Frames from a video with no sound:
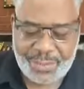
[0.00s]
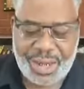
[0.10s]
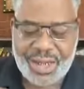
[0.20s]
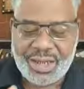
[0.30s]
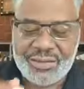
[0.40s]

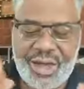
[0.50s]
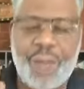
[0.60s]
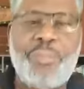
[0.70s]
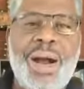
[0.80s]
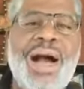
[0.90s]
but the
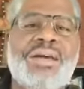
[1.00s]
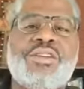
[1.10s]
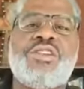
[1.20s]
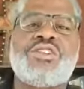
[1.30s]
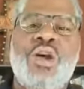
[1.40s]

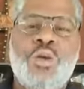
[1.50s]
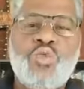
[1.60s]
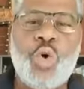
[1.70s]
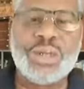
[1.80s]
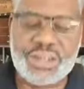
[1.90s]
apostles
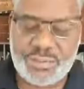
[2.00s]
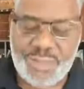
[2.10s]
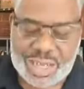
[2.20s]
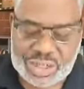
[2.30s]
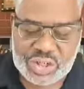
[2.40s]
wanted to
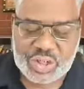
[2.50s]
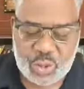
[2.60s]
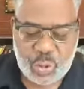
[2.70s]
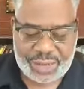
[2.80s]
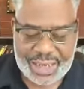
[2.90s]
make
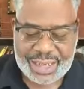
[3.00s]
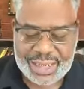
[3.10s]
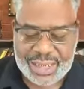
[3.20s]
sure that